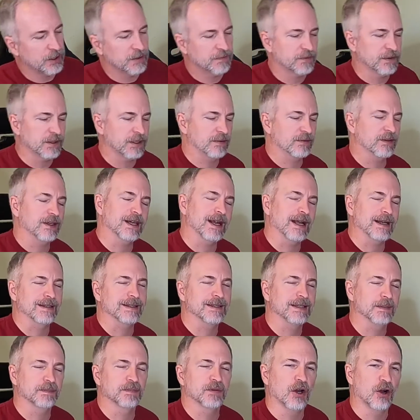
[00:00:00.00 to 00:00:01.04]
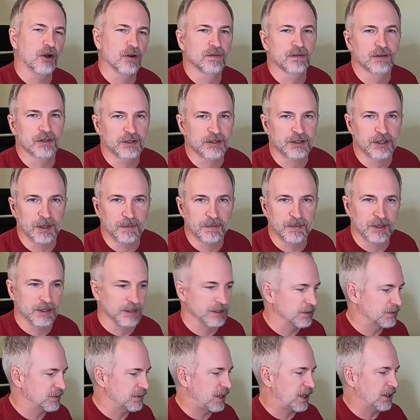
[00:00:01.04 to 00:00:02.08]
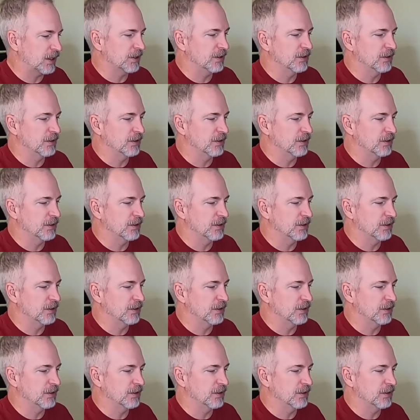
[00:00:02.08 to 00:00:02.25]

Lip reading: if it ever got tipped over or something, it's not